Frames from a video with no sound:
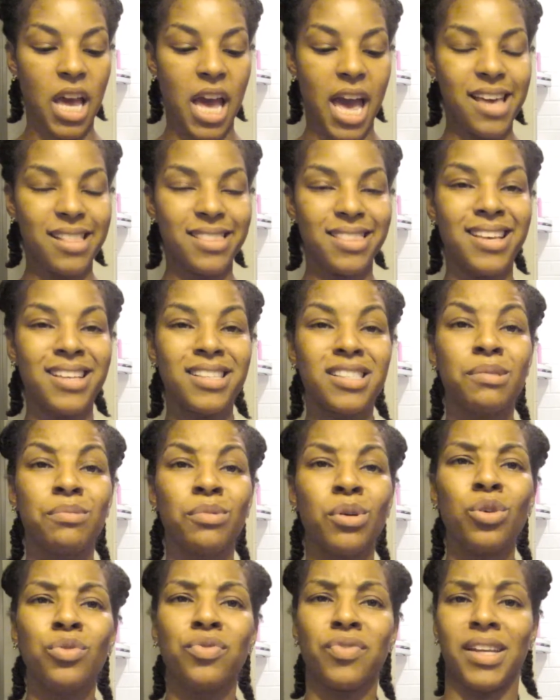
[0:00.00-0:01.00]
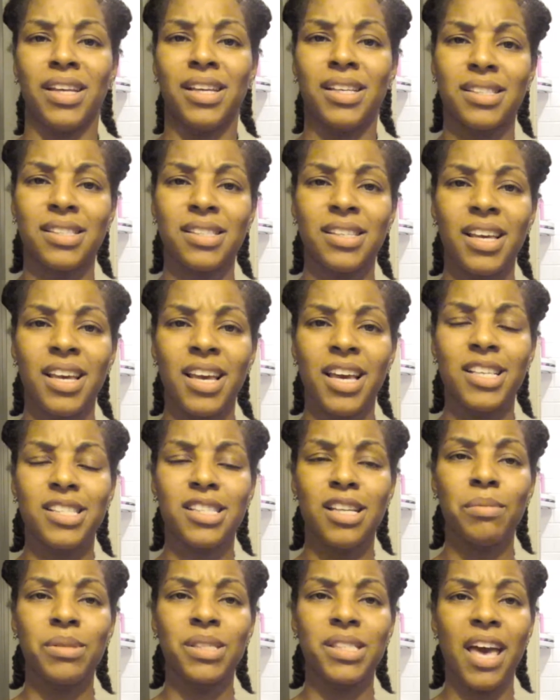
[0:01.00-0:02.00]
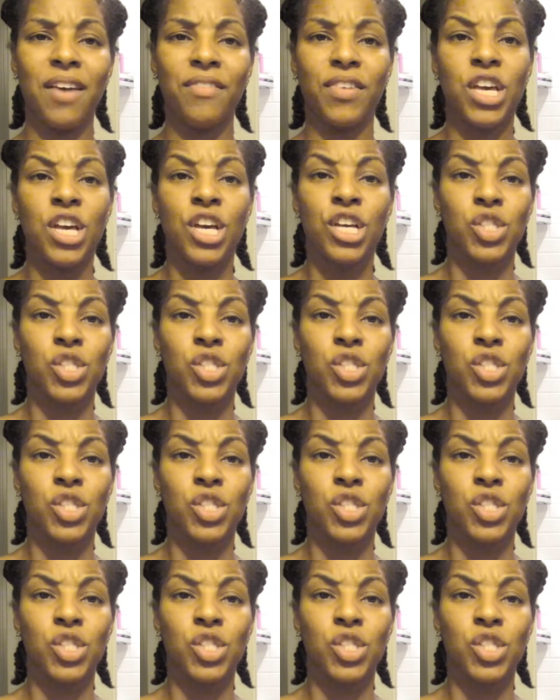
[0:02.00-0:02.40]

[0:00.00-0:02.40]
And then smoothness is number 7.